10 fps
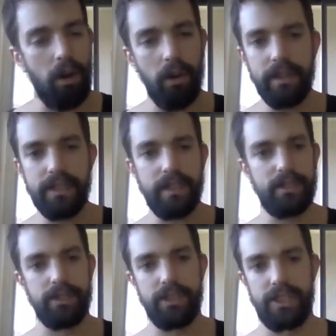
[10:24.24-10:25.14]
all these
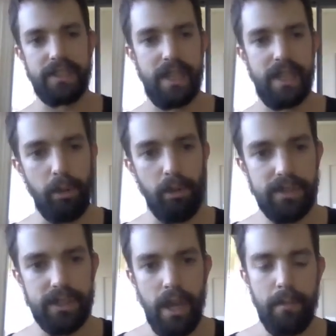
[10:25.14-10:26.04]
things are just
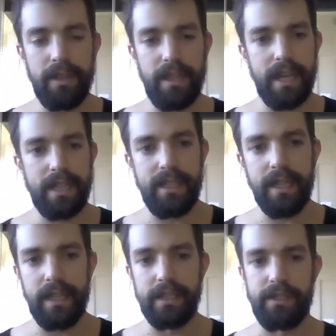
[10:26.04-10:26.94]
examples, but the
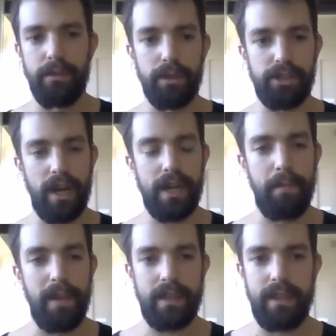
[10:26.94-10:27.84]
idea is that we're trying to
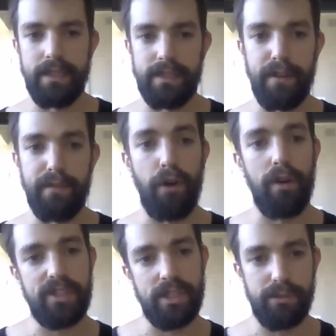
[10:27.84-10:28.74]
pick things that
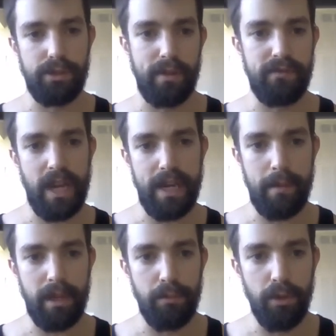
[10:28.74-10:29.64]
involve some sort of
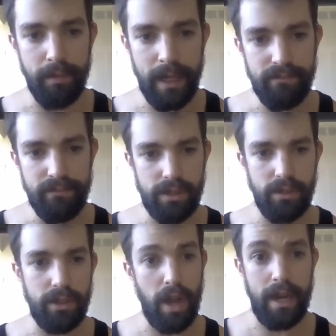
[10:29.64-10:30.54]
dynamic movement.
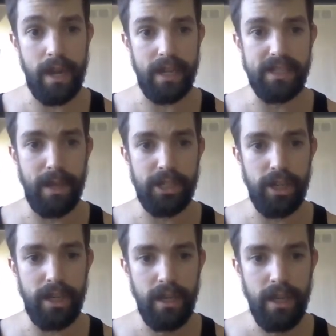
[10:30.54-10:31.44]
So they're not an
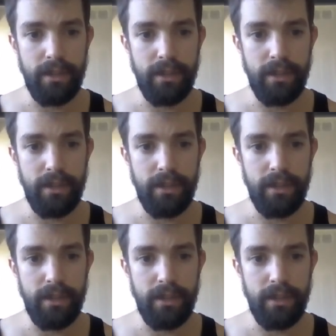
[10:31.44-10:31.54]
isometric.